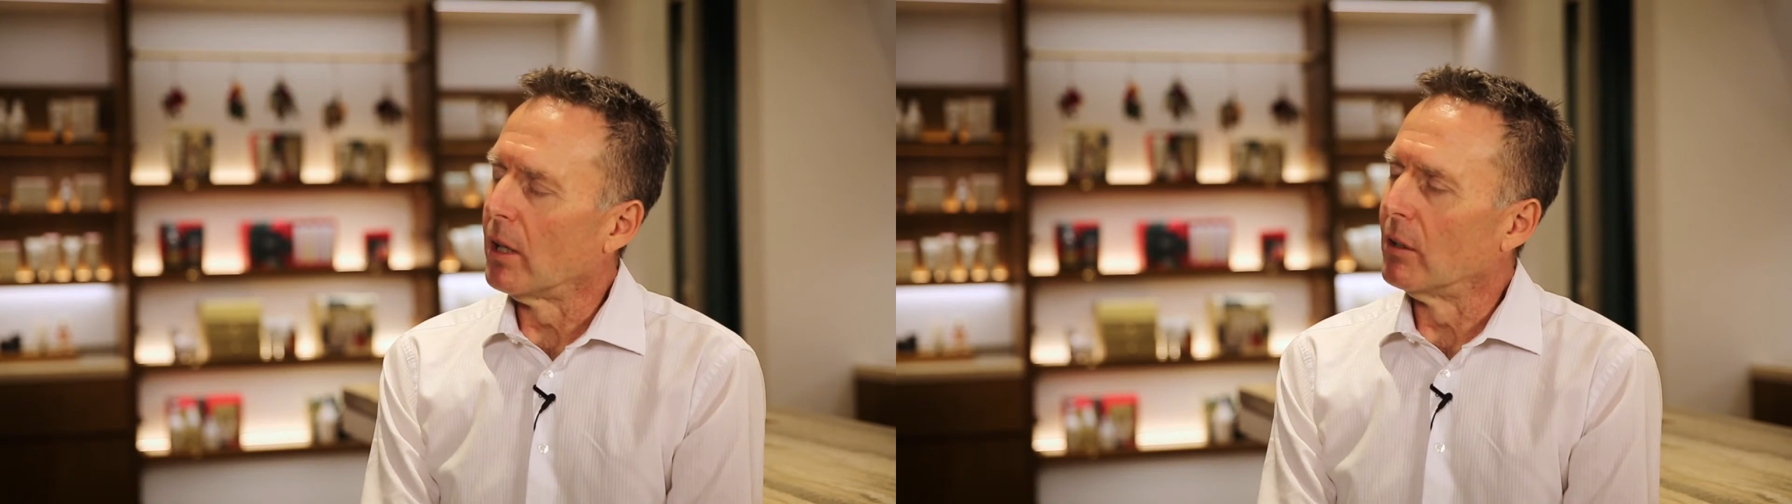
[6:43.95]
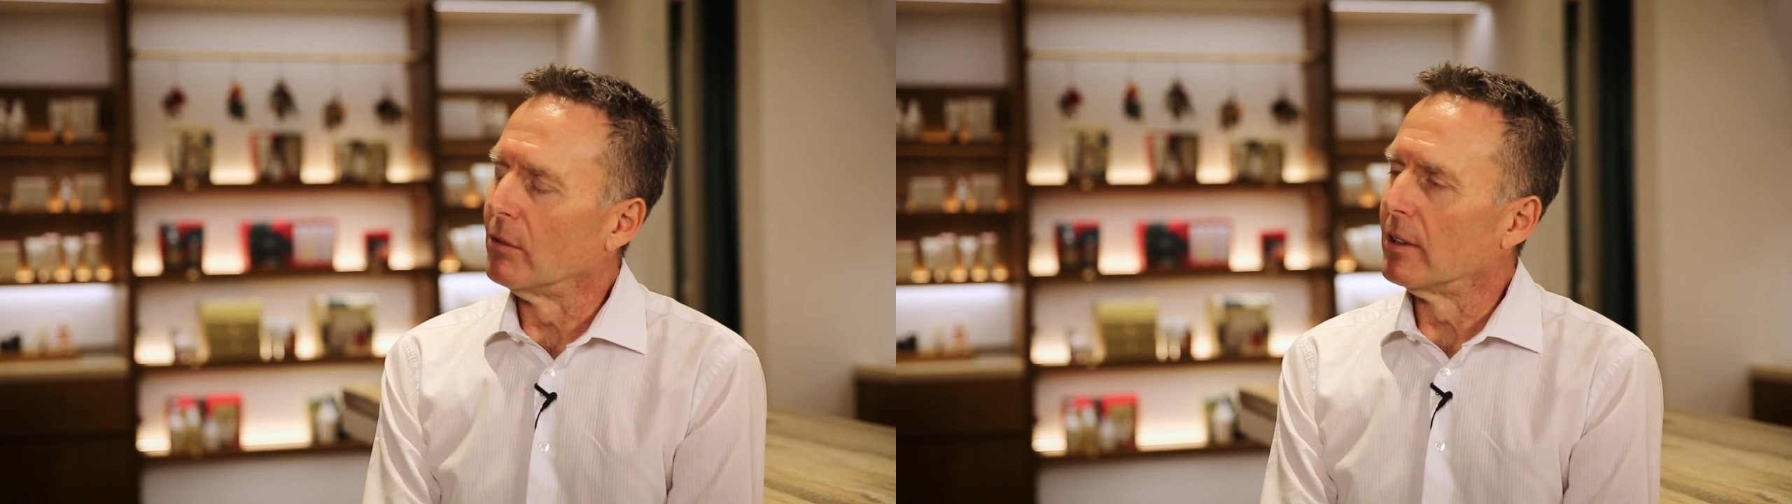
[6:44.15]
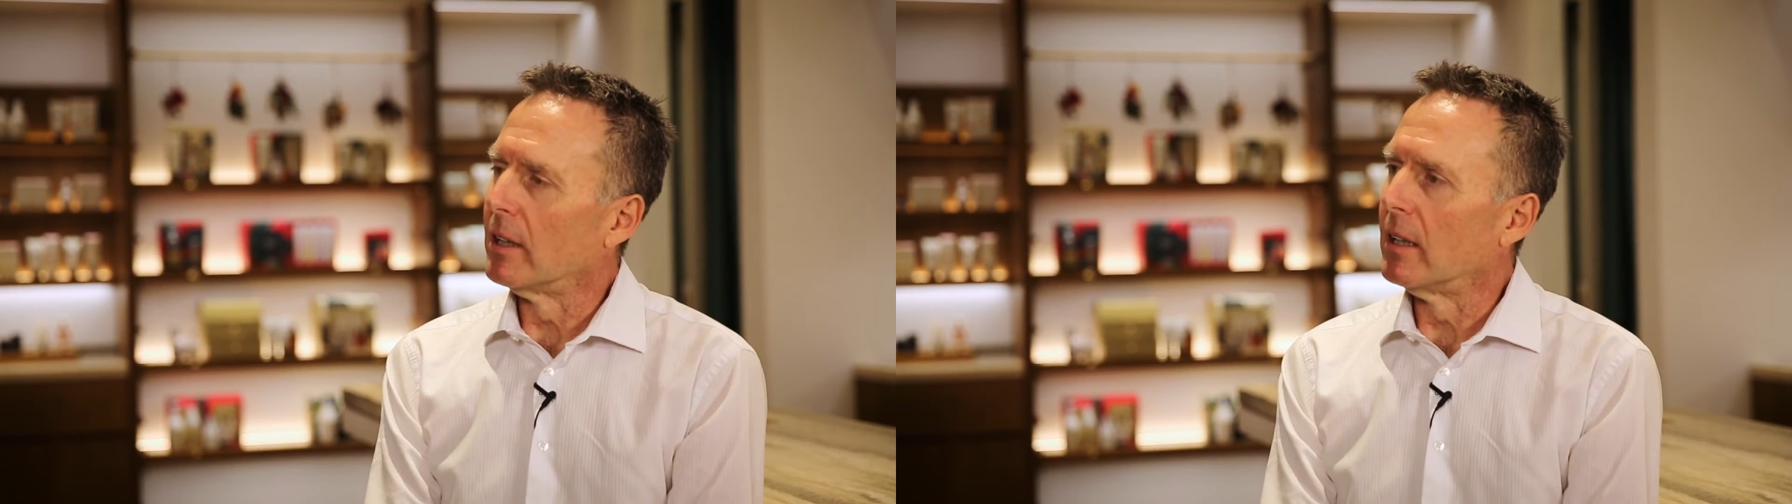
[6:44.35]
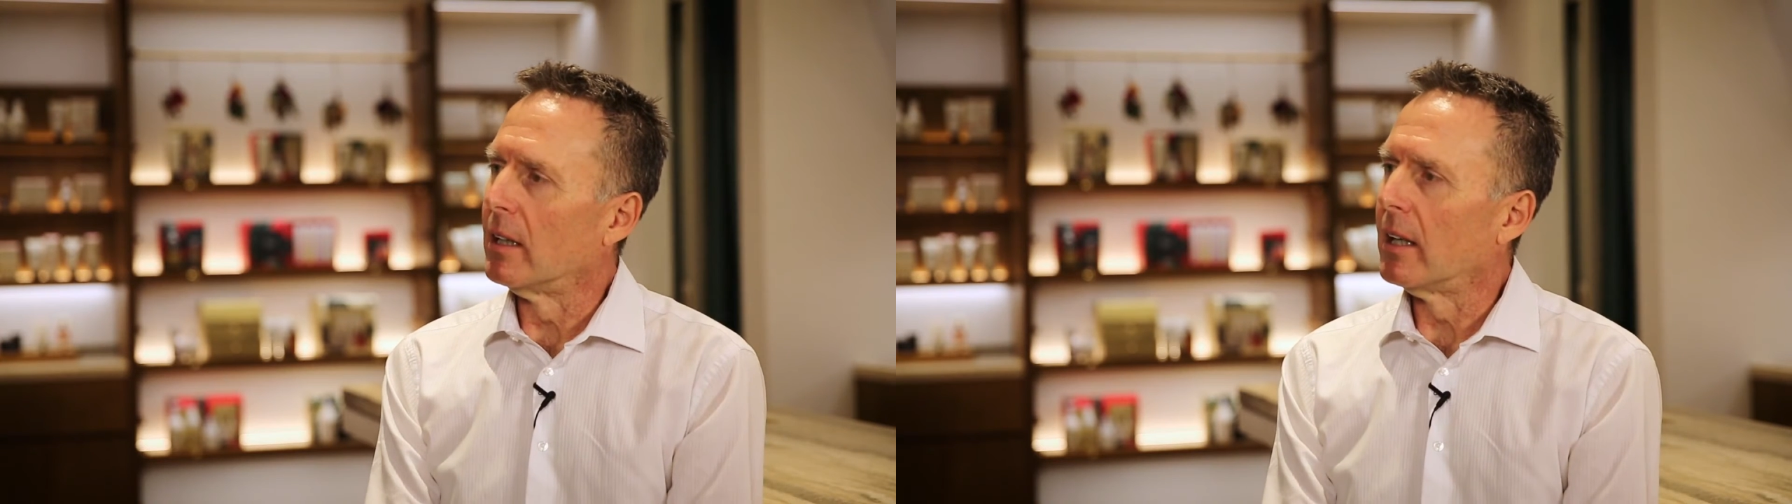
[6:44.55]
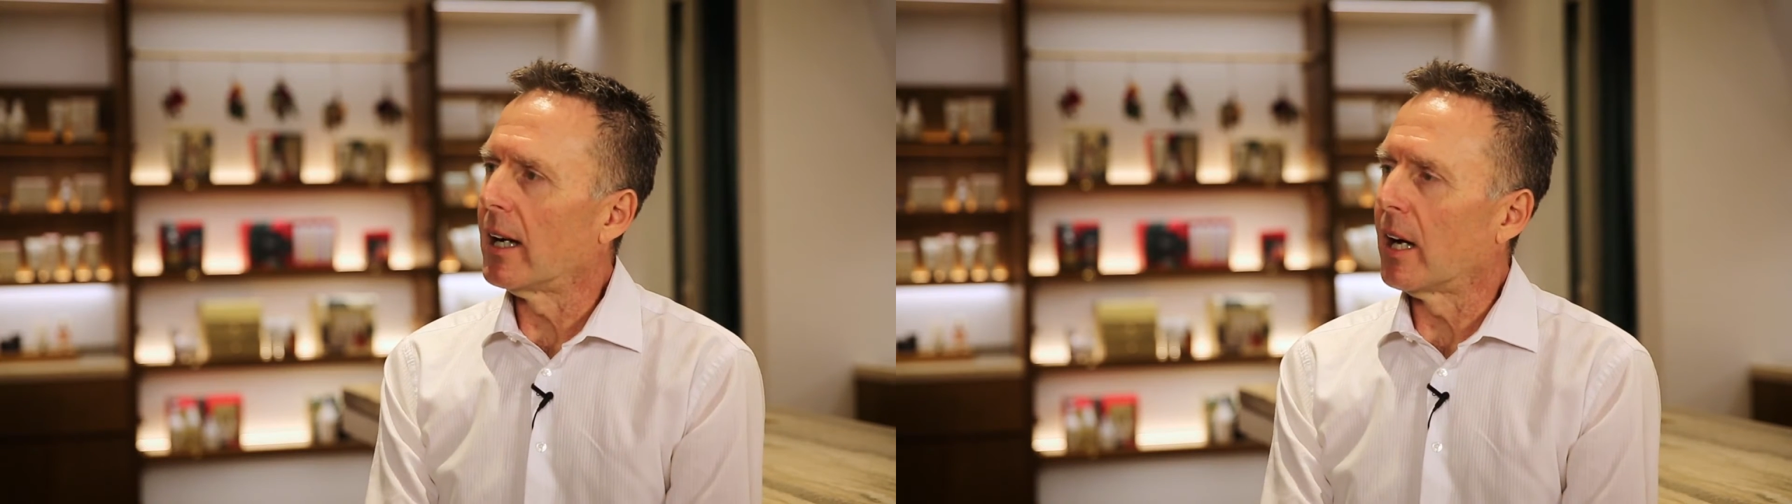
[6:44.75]

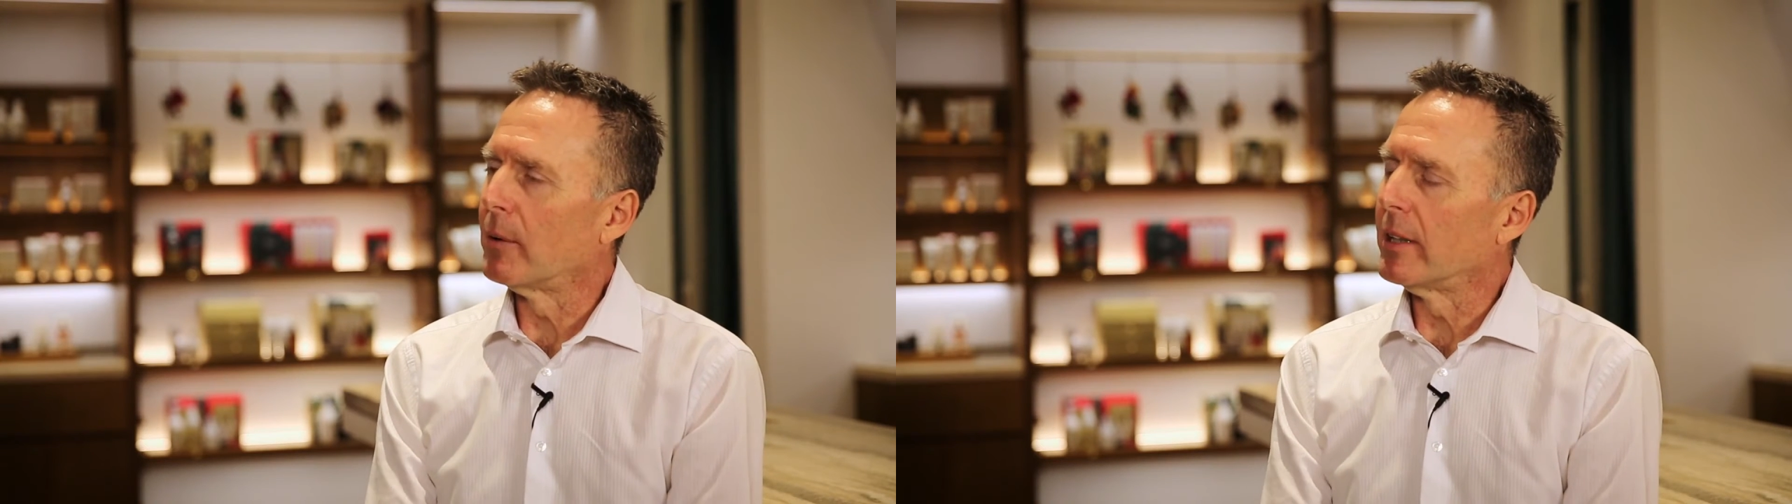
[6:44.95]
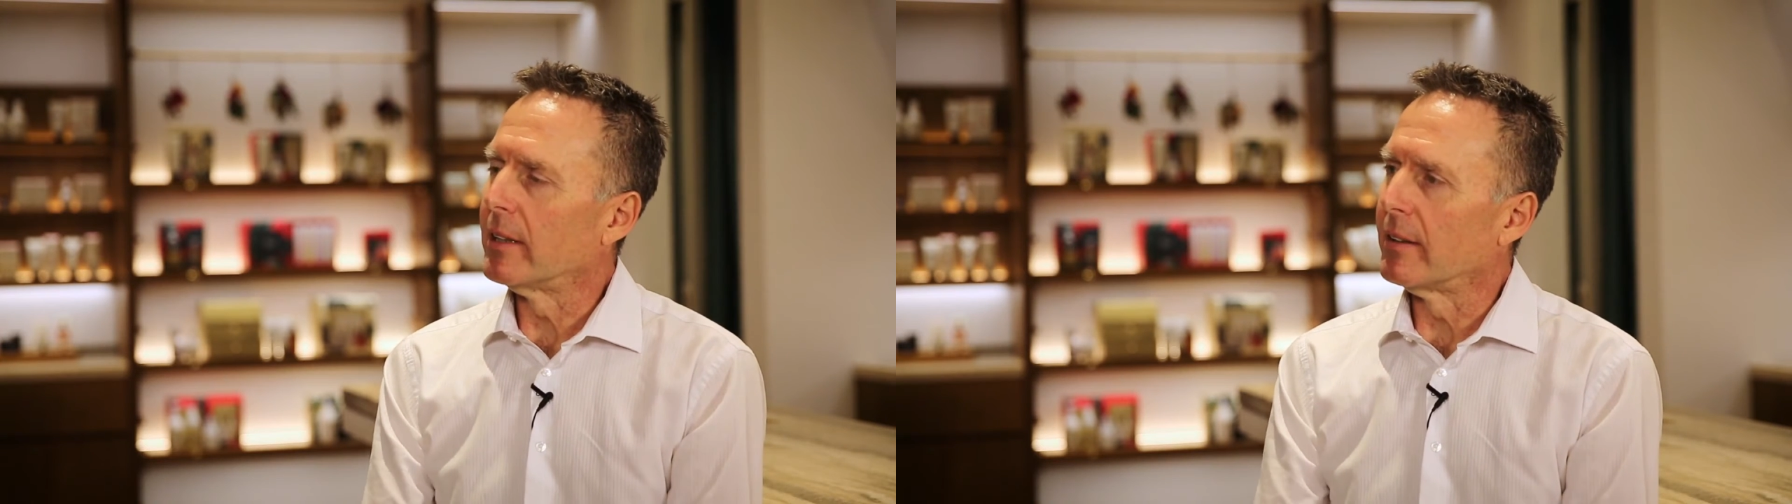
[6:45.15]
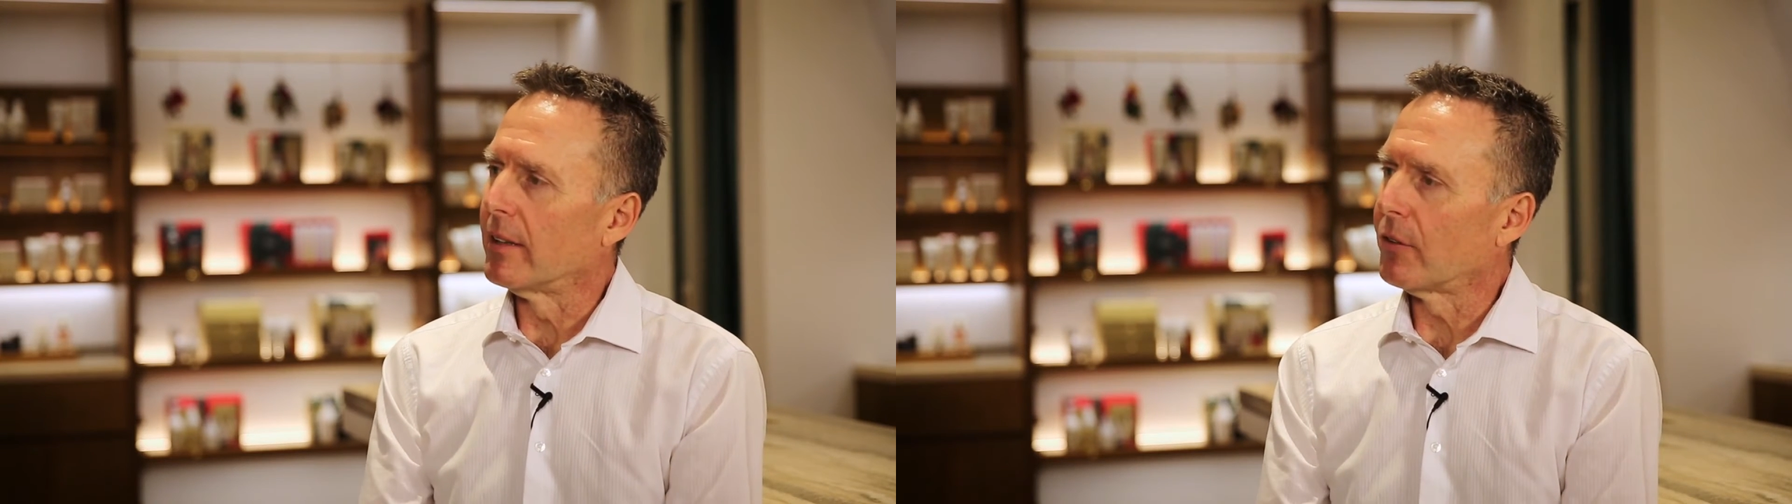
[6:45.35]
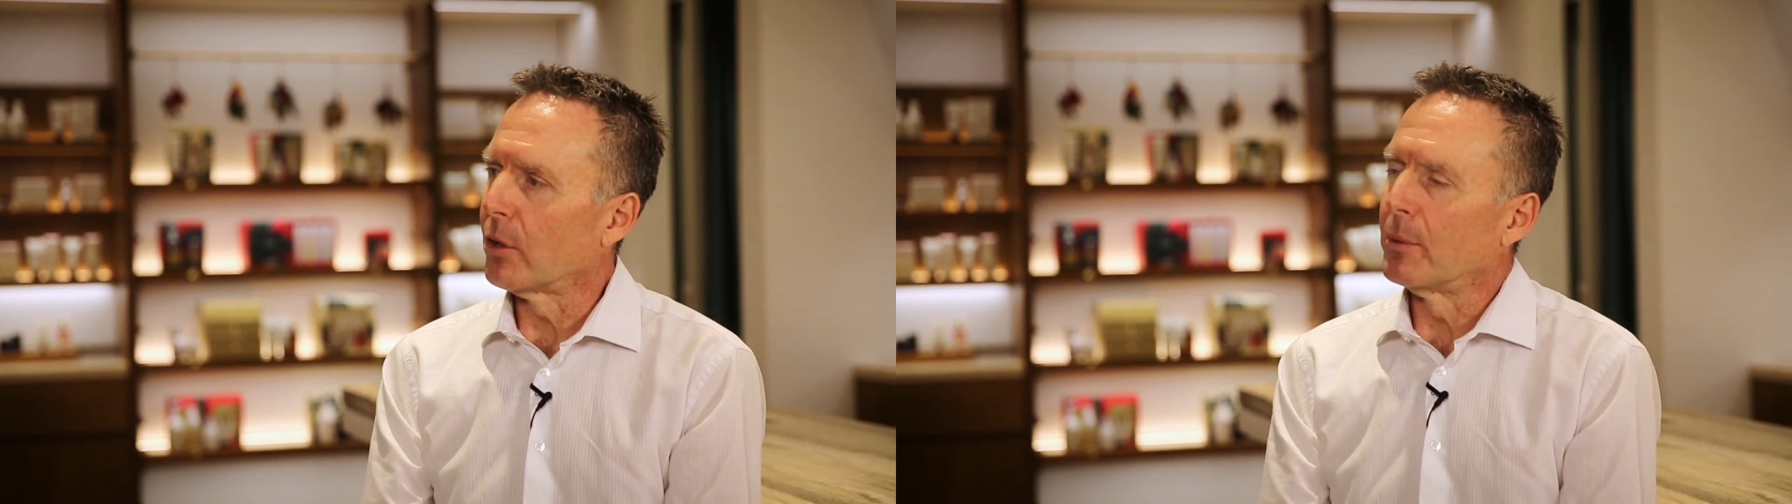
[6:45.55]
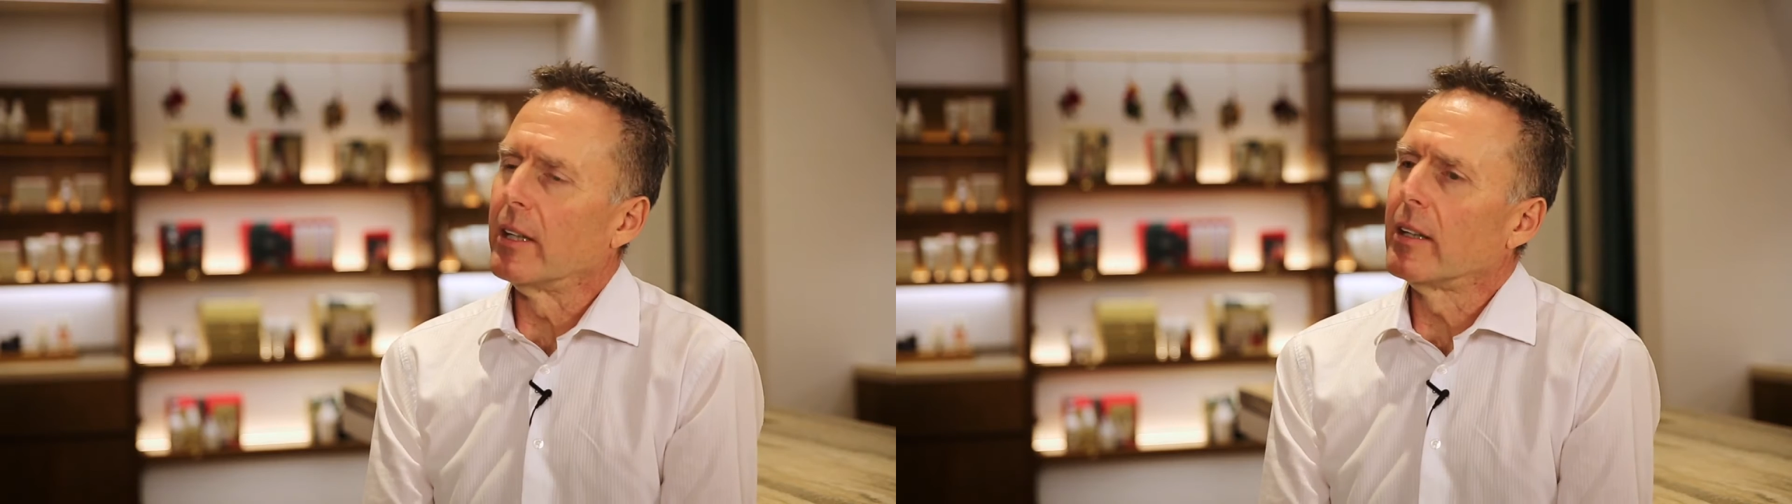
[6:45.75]
over how we did this.
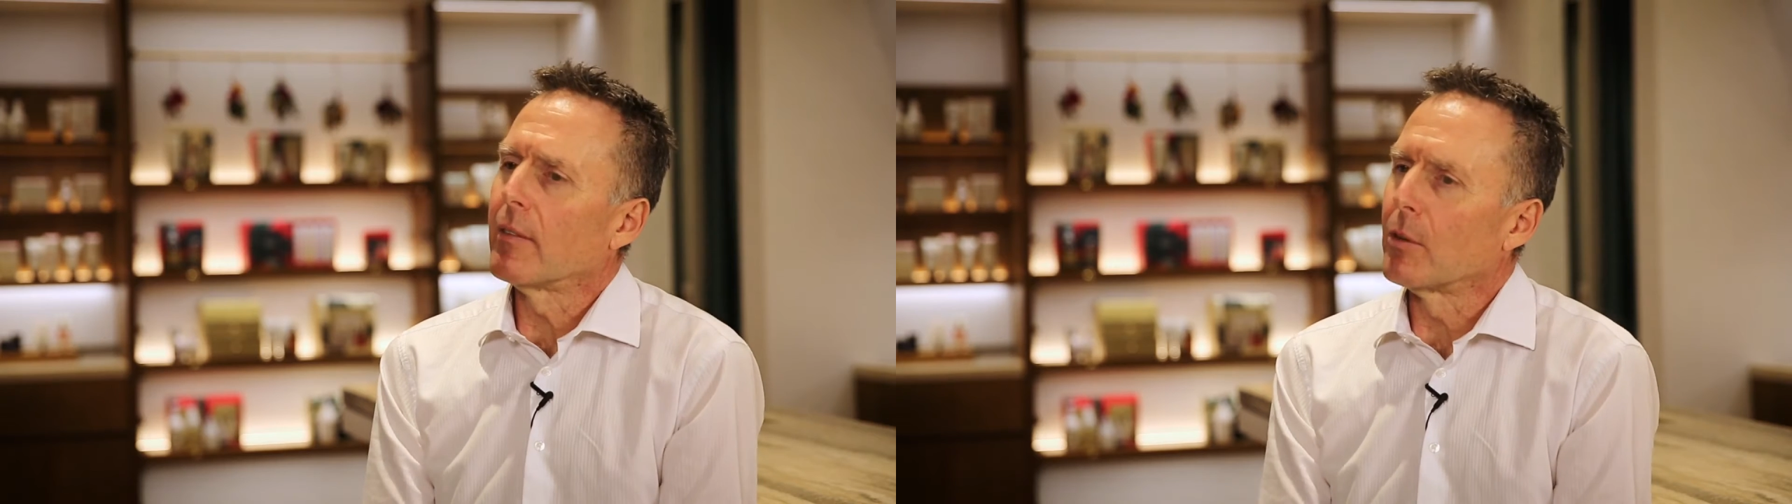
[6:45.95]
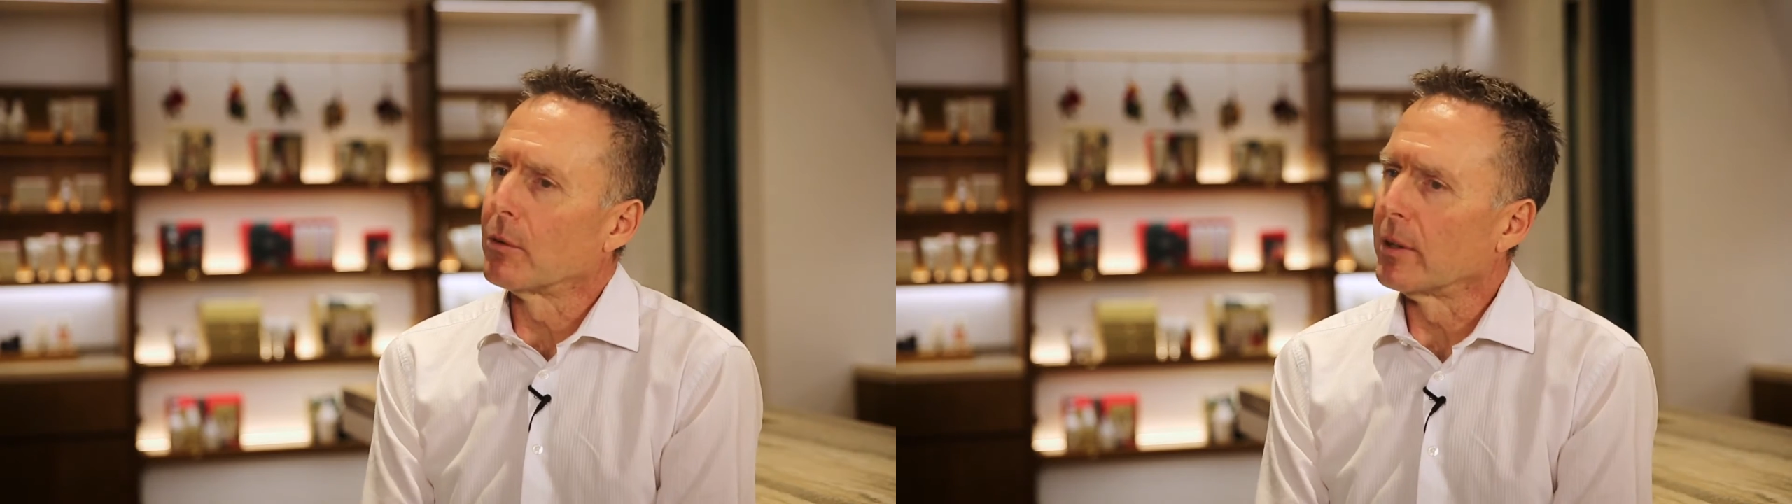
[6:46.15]
So we didn't have the